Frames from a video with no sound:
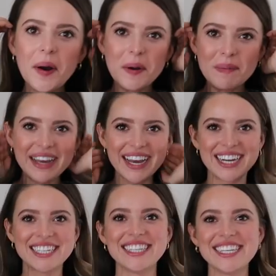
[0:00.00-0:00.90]
Oh my
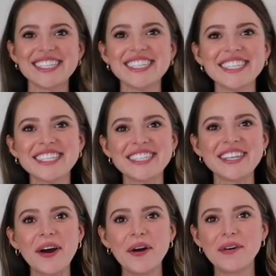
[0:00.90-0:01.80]
gosh, this is
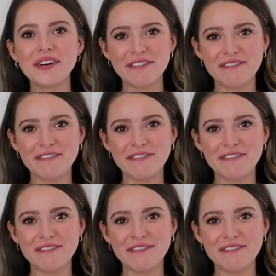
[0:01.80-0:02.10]
so